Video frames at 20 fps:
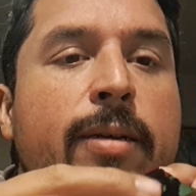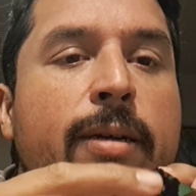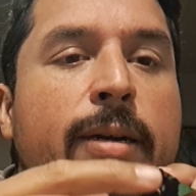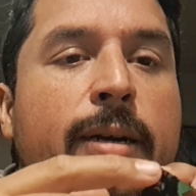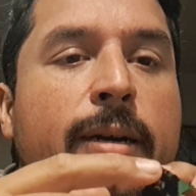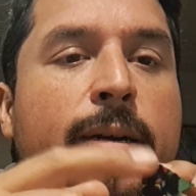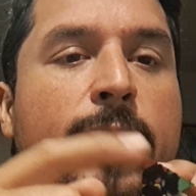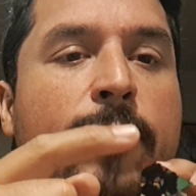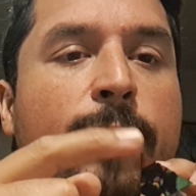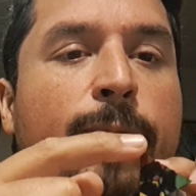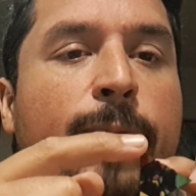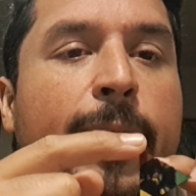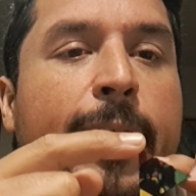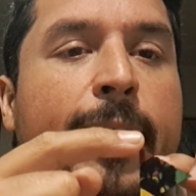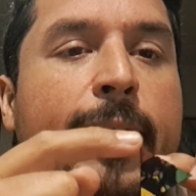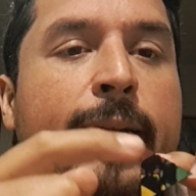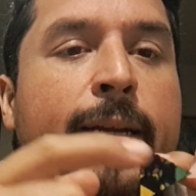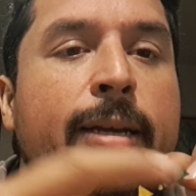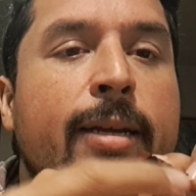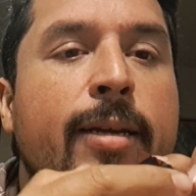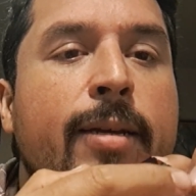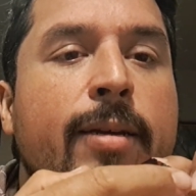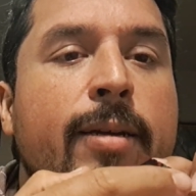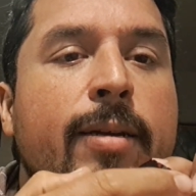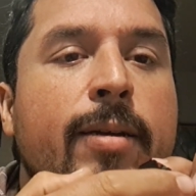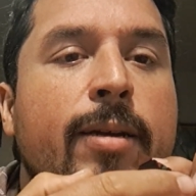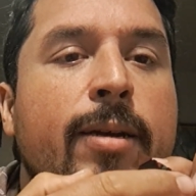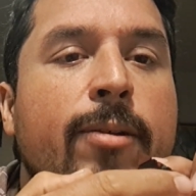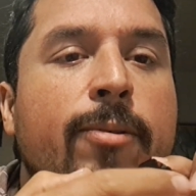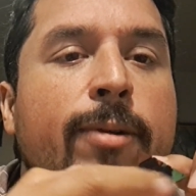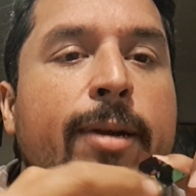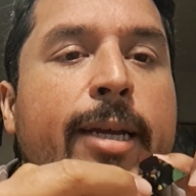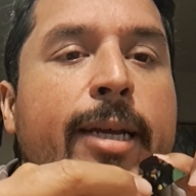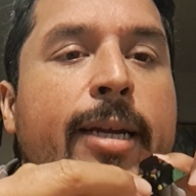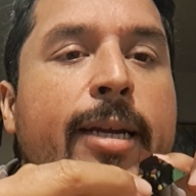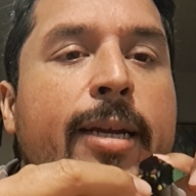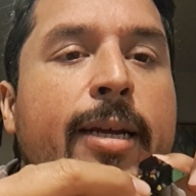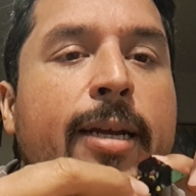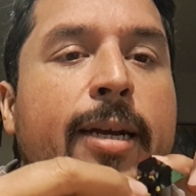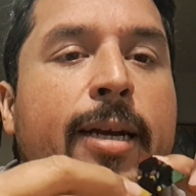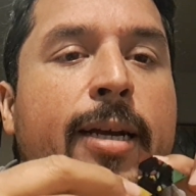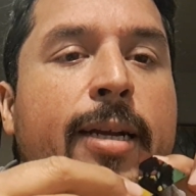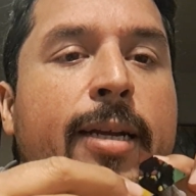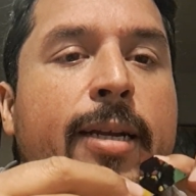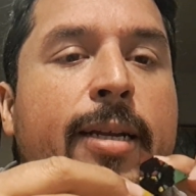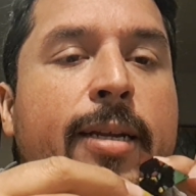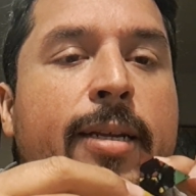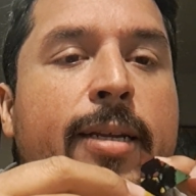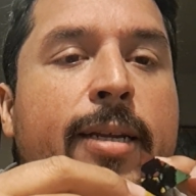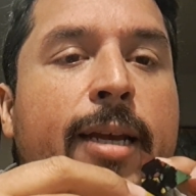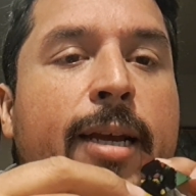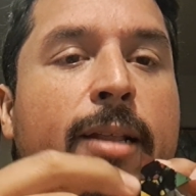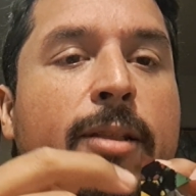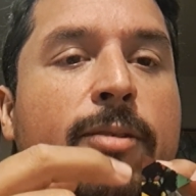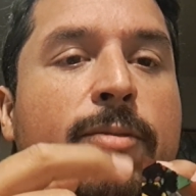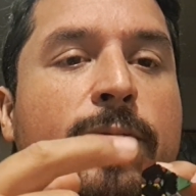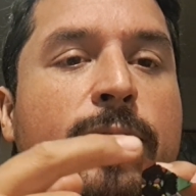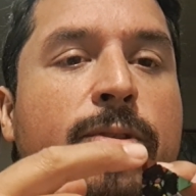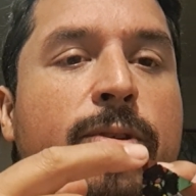red, green, and yellow.